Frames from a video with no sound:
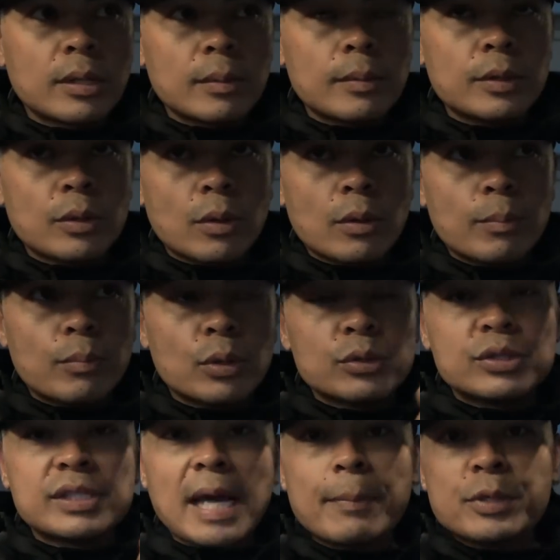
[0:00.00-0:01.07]
your
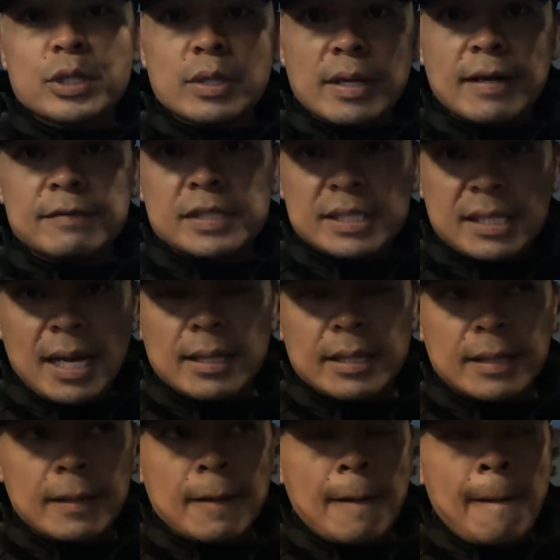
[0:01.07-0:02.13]
perception of
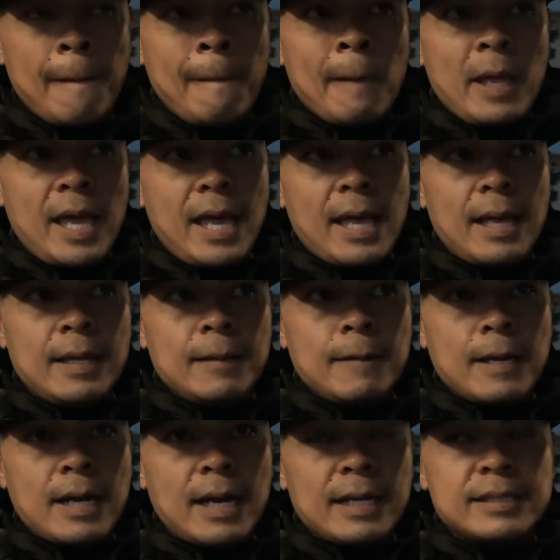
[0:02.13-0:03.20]
selling.
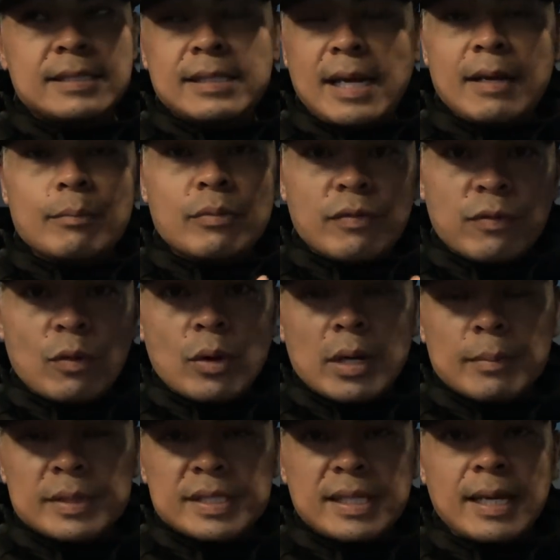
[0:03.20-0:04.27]
And I said it before
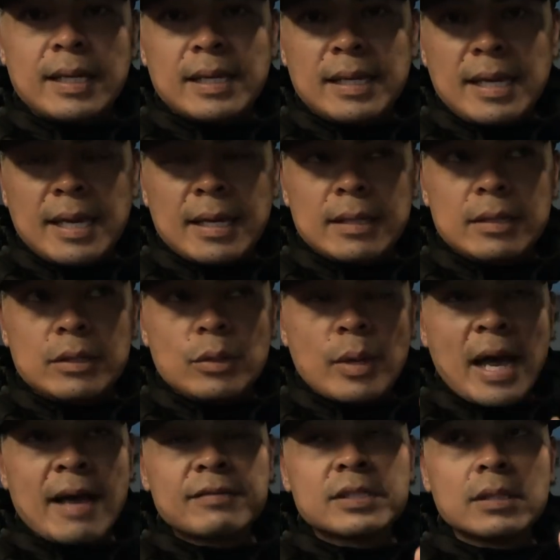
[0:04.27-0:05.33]
and I'm gonna say it again. You
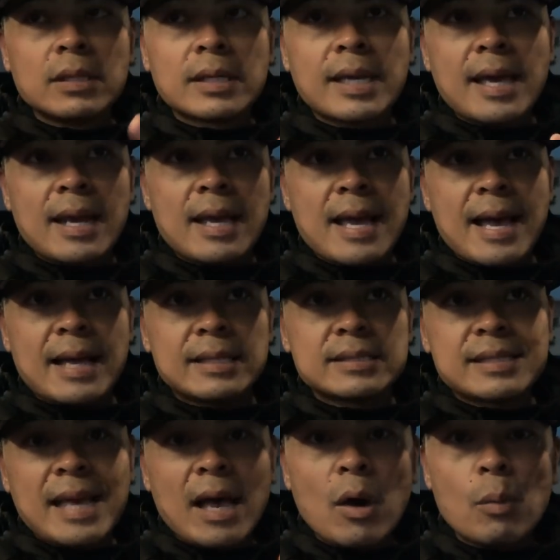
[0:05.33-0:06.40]
have to look at it
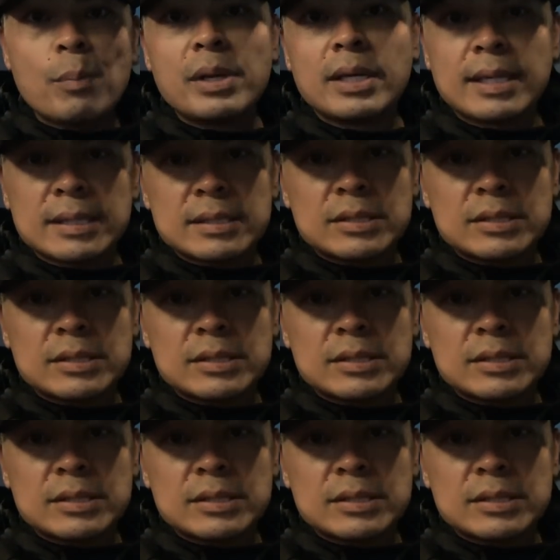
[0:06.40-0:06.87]
as helping, as